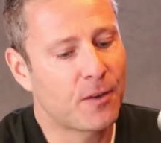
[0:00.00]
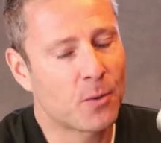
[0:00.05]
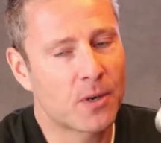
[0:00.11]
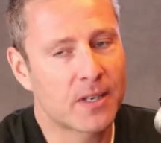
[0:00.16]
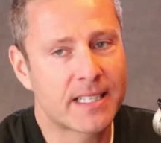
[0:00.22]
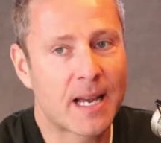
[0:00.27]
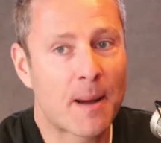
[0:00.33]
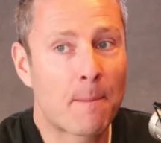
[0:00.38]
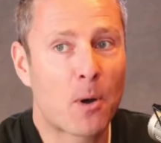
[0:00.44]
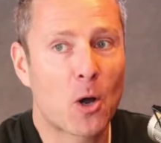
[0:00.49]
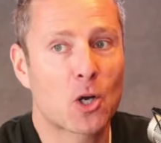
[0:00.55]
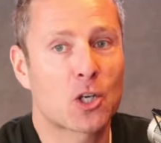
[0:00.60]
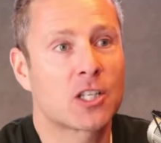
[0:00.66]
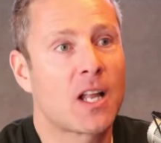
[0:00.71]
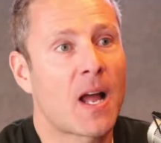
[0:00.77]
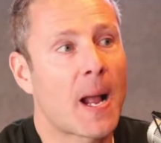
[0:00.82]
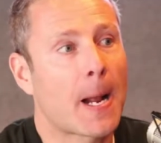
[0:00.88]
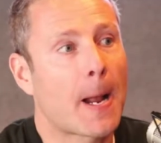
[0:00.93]
If you want to sound
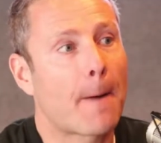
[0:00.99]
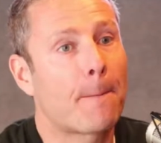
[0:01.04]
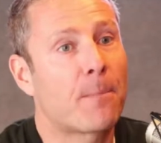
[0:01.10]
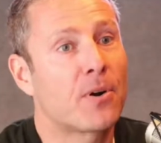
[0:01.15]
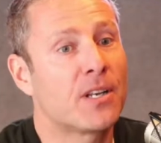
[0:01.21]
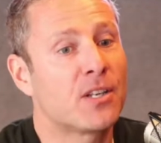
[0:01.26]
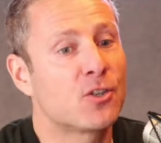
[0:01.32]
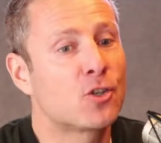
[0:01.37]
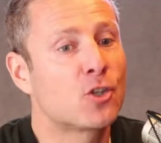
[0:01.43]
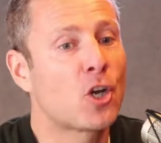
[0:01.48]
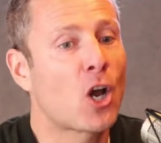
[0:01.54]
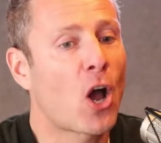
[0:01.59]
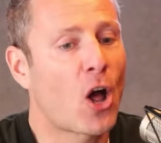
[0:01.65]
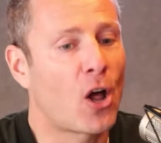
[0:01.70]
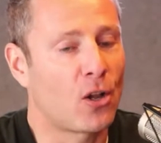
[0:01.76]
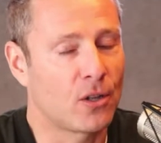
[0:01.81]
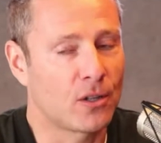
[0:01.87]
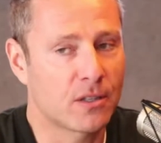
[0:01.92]
posh like Prince
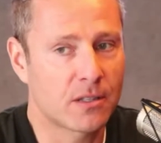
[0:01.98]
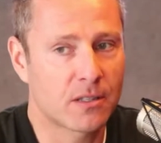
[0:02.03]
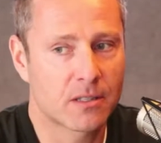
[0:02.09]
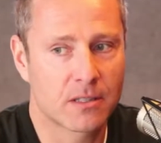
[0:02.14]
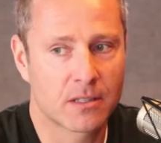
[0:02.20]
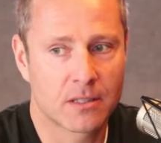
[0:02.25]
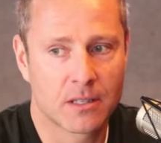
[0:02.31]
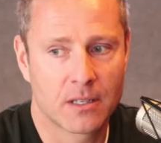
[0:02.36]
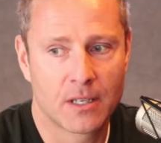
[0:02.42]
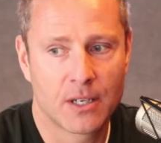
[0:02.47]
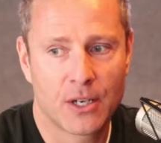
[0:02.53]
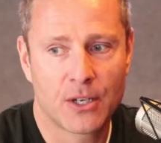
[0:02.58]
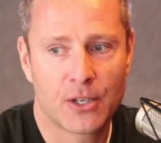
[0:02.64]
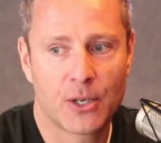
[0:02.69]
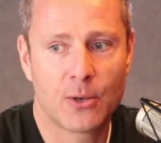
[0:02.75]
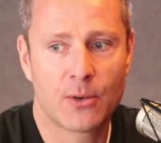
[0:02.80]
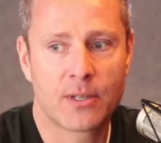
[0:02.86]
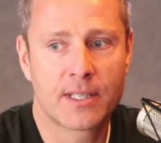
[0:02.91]
Charles,
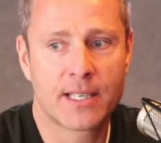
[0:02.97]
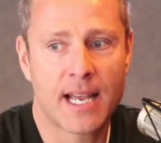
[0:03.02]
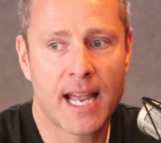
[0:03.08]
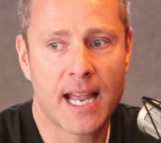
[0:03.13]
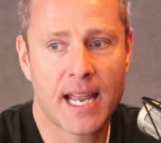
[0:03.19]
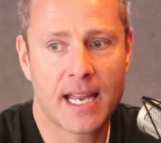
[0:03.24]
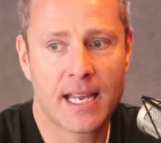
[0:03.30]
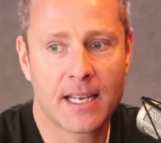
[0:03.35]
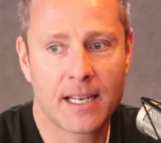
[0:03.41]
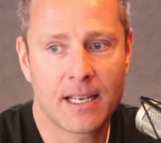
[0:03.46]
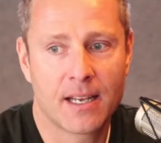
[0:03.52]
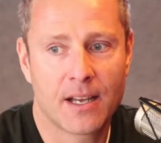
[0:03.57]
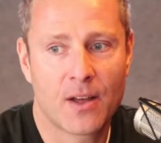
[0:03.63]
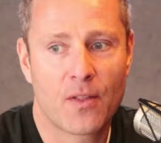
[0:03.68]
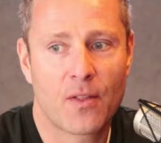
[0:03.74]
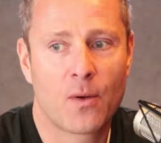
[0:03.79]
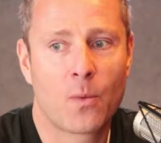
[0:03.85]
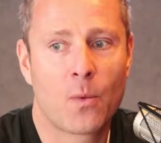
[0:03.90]
you say
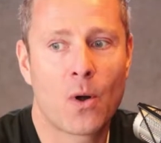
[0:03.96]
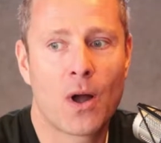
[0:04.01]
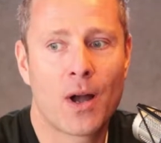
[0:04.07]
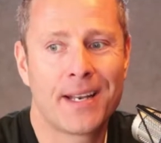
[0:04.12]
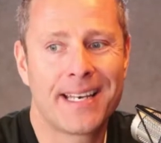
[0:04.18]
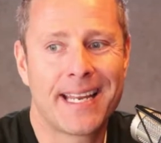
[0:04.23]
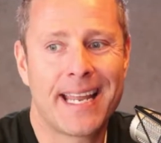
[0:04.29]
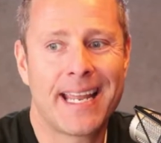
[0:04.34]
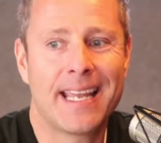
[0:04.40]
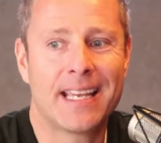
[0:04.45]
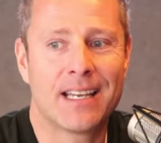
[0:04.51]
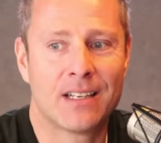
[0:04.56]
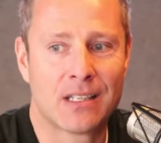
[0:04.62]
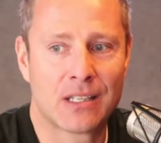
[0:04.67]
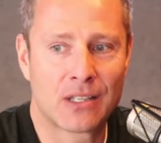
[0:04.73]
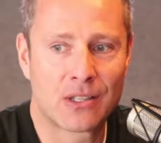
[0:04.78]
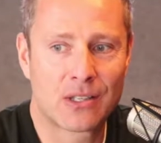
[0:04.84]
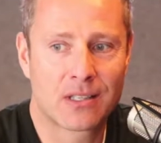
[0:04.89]
the word
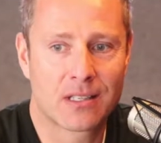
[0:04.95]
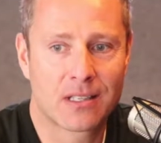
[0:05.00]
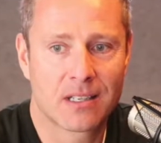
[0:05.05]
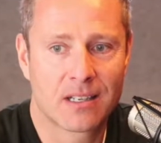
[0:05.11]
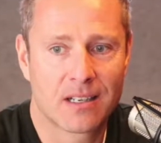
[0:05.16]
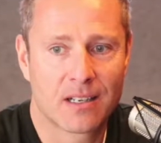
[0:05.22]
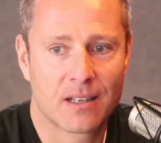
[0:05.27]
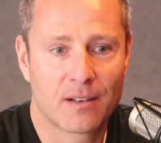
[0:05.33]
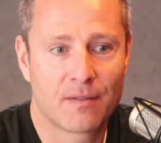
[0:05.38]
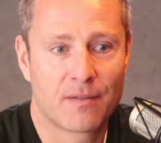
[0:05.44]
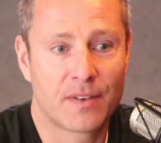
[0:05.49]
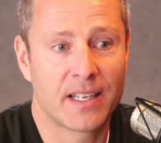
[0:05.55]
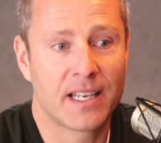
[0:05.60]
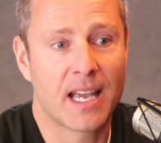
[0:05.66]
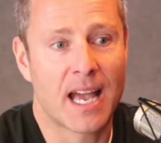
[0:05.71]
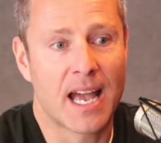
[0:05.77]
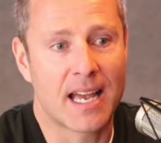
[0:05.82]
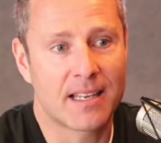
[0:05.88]
"ears" for
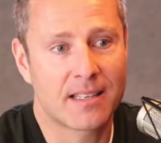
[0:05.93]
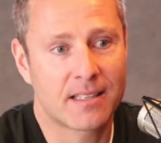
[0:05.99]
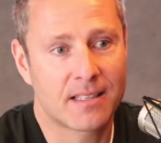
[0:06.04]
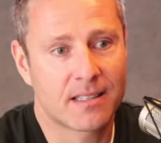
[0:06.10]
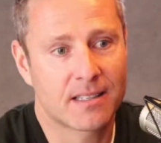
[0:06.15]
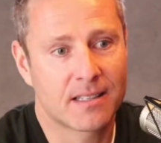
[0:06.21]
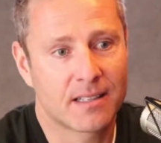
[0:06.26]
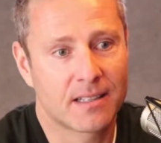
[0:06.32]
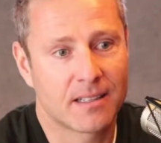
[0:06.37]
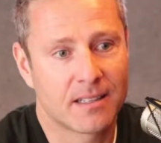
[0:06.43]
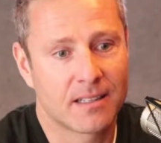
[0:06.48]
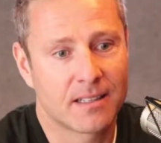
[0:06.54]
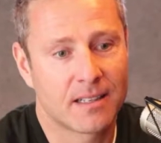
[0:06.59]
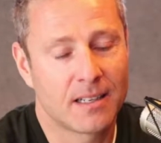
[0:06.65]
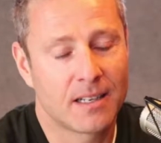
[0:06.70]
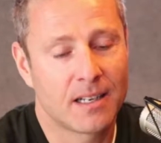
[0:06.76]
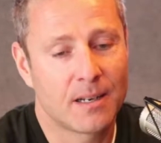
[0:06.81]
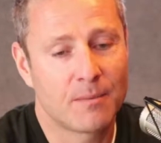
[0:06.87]
yes.
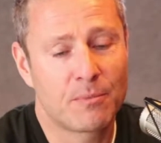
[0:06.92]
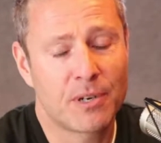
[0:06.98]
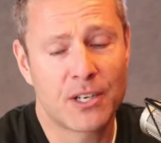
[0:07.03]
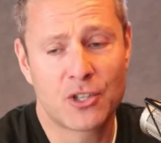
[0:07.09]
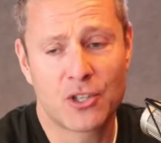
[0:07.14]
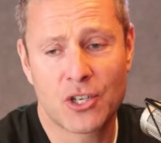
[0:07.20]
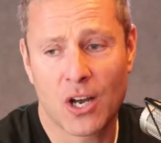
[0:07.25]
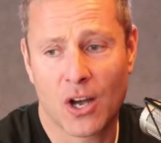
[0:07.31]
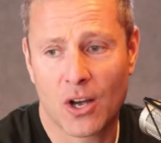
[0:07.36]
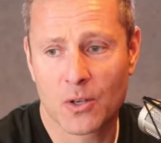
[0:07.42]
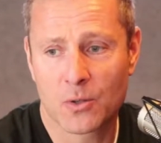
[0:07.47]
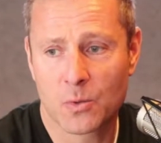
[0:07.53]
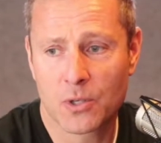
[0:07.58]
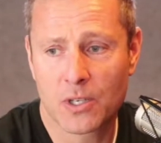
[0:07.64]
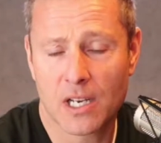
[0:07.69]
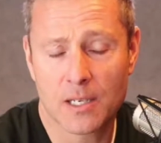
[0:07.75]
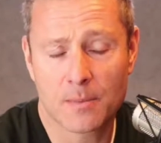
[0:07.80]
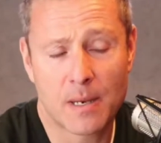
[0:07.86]
Prince Charles,
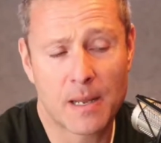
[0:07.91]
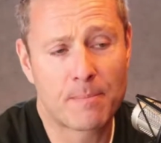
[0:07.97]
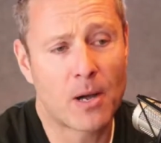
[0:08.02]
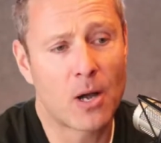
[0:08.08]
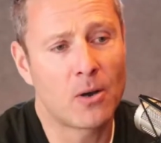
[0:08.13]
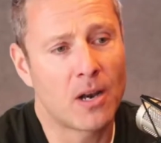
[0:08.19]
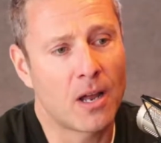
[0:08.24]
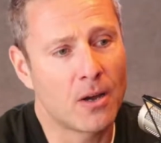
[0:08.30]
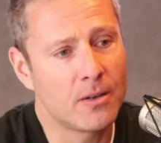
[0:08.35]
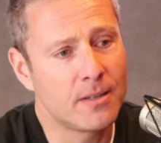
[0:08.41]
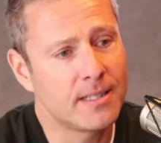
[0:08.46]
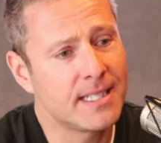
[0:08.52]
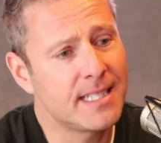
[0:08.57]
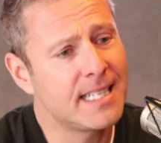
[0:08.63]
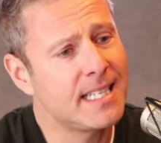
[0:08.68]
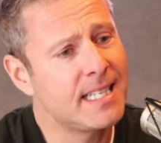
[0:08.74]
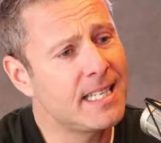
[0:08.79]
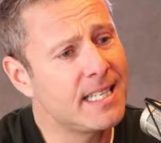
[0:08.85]
would you like to play polo?
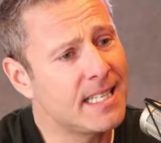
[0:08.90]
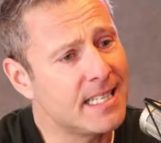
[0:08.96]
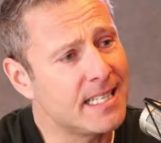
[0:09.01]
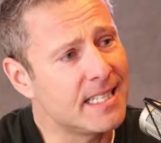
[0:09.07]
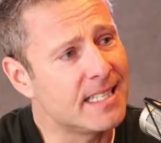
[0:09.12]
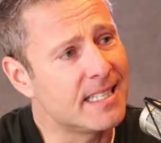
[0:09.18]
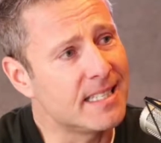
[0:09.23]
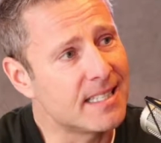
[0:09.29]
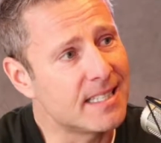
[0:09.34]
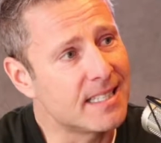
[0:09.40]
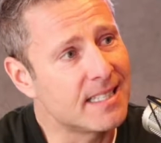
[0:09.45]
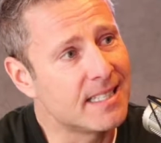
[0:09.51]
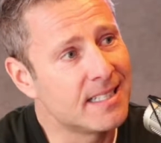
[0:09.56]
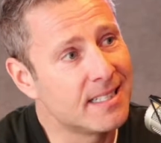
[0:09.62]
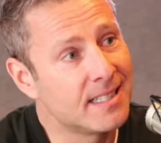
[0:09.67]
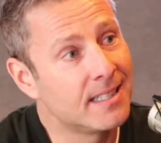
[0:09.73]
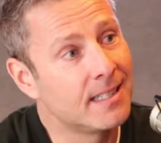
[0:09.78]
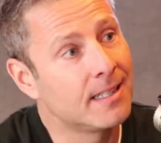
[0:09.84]
Ears.
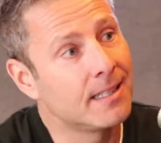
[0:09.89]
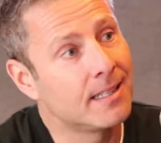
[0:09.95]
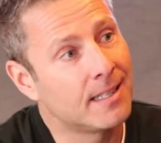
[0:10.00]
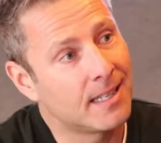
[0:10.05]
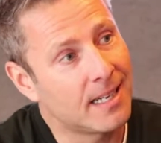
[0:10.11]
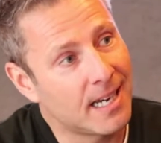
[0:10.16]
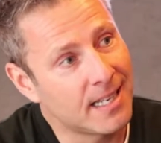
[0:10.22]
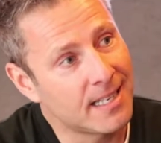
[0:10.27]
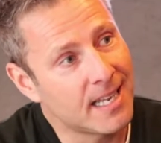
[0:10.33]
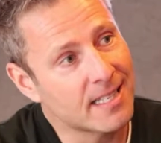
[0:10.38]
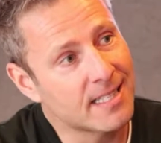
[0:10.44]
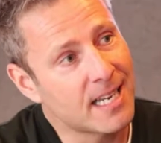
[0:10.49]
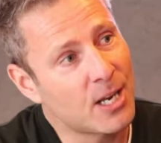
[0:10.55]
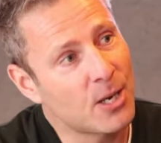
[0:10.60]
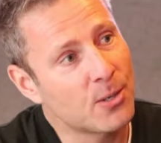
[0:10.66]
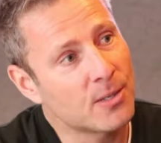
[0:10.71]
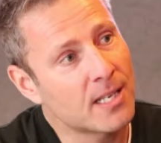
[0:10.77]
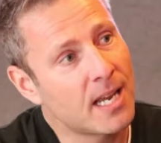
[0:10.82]
So and that's
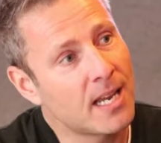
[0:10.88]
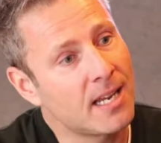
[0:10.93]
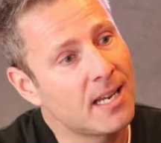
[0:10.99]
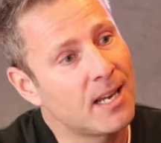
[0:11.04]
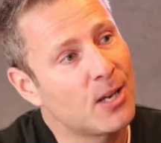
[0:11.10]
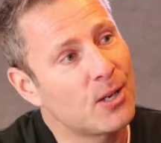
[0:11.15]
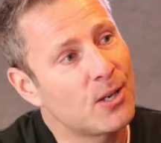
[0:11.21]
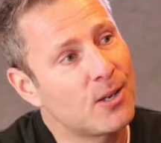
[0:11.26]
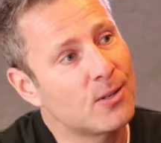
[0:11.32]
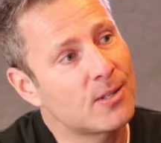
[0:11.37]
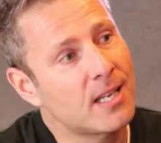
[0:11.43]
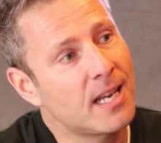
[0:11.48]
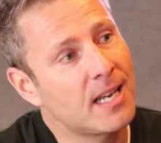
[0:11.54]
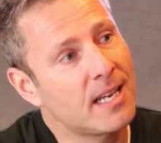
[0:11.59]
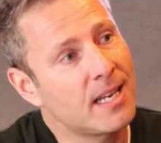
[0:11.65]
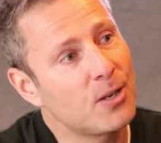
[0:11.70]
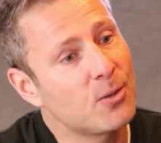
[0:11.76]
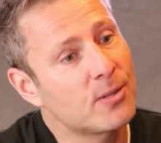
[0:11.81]
how you say
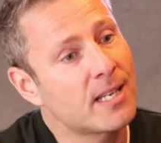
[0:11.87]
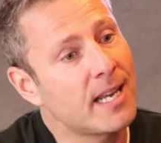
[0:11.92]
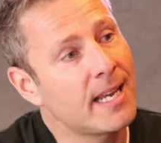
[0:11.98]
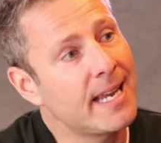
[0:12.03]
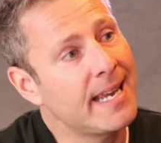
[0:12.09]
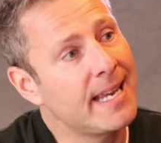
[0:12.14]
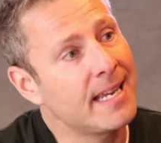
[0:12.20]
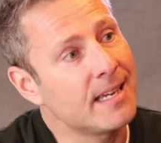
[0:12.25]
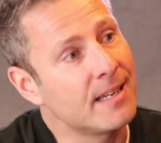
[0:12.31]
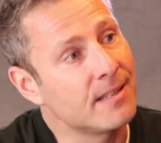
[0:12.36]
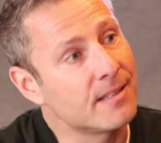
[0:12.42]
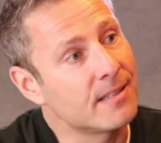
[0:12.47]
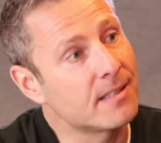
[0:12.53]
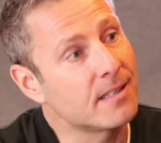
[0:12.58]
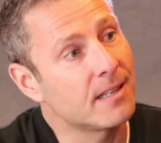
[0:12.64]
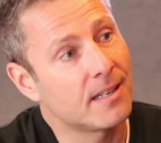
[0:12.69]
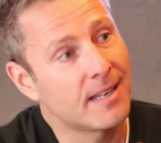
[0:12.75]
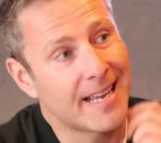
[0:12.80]

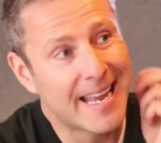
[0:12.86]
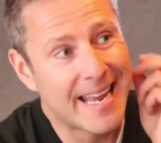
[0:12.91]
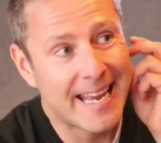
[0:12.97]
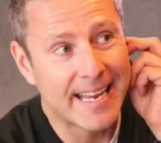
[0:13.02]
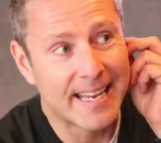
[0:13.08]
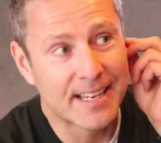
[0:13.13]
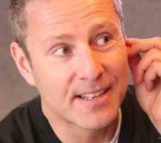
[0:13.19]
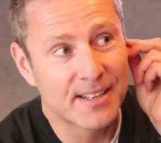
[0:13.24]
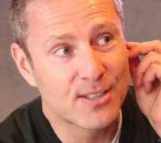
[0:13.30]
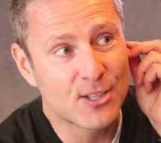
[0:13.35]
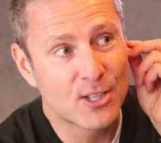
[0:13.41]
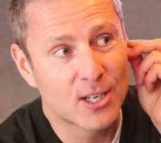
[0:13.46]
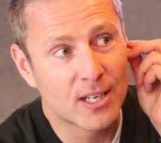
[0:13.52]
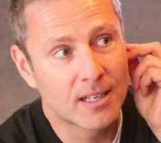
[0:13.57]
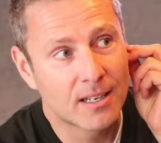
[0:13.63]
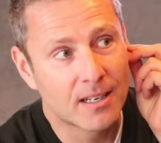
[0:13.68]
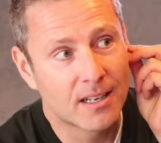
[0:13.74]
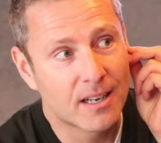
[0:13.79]
ears.
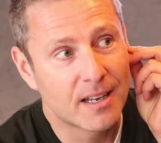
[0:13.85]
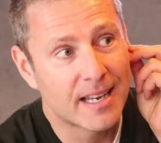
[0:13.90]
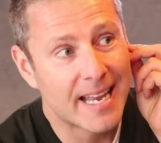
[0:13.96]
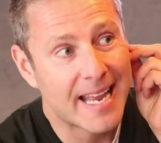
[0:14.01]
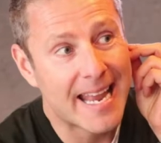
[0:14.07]
Ears